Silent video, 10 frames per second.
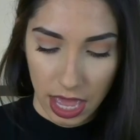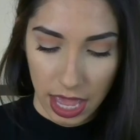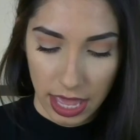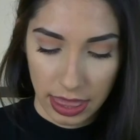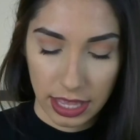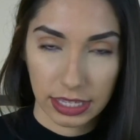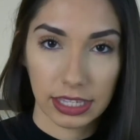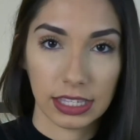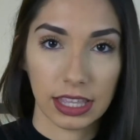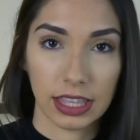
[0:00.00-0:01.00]
And this
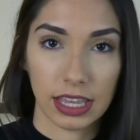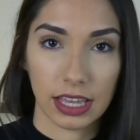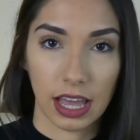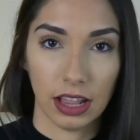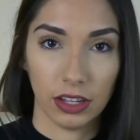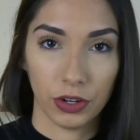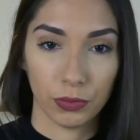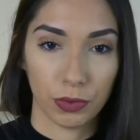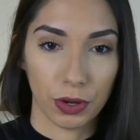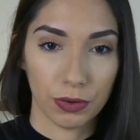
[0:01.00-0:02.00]
is in the color
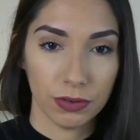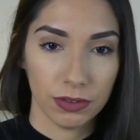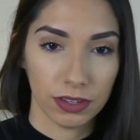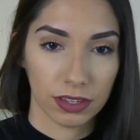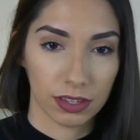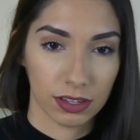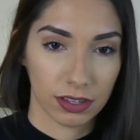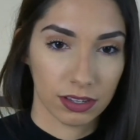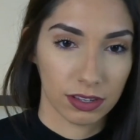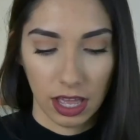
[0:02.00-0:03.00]
Rose.
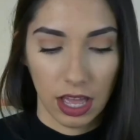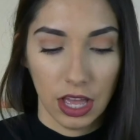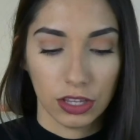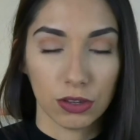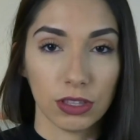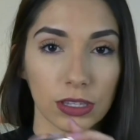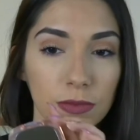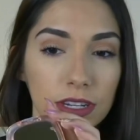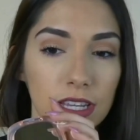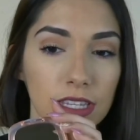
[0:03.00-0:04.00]
So this
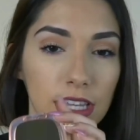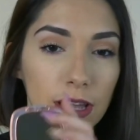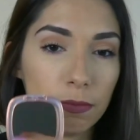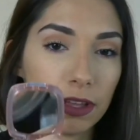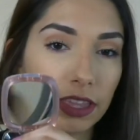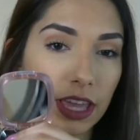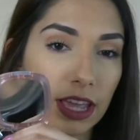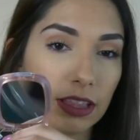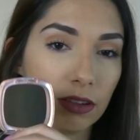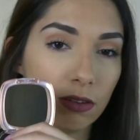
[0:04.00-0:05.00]
one does come with
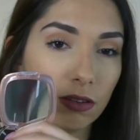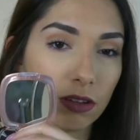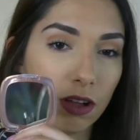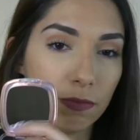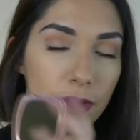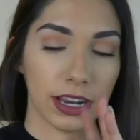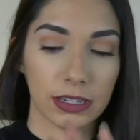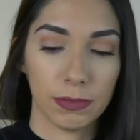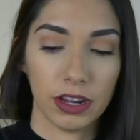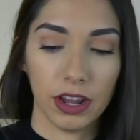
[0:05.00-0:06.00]
a little
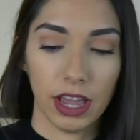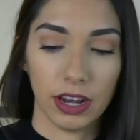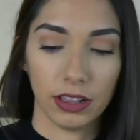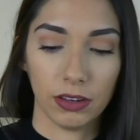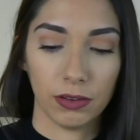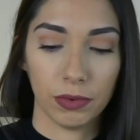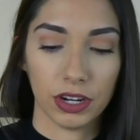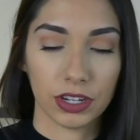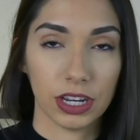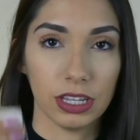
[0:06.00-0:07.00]
compact mirror and a little
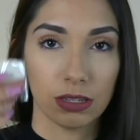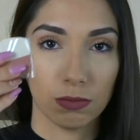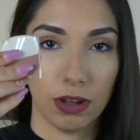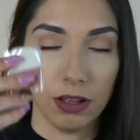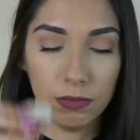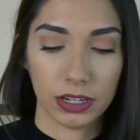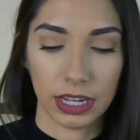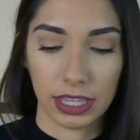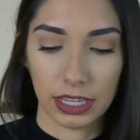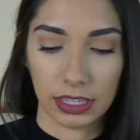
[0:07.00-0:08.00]
brush as well, which
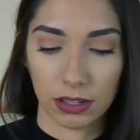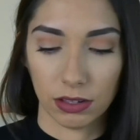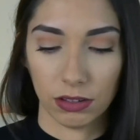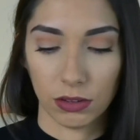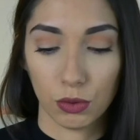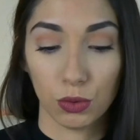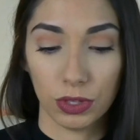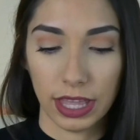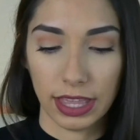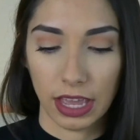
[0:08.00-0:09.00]
I think is
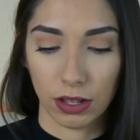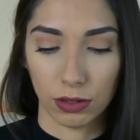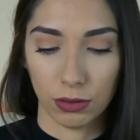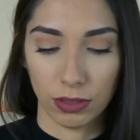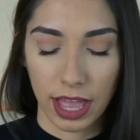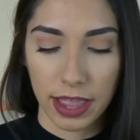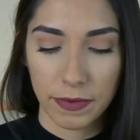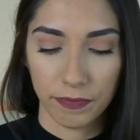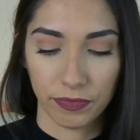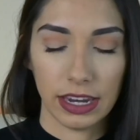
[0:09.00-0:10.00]
cool that they include
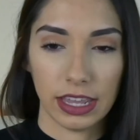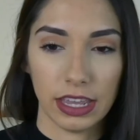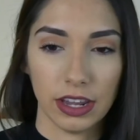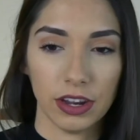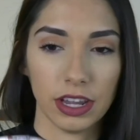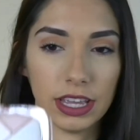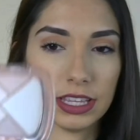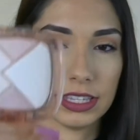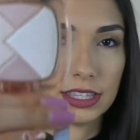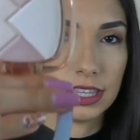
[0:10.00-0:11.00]
that. Here
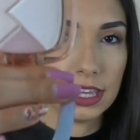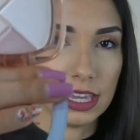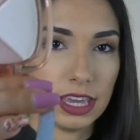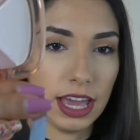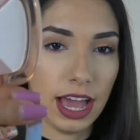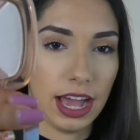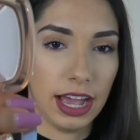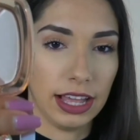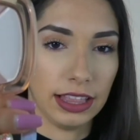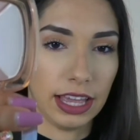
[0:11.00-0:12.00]
is the
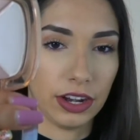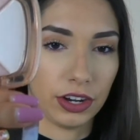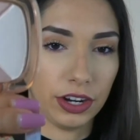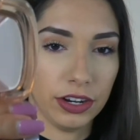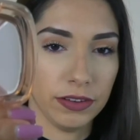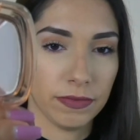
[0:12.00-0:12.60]
highlighter.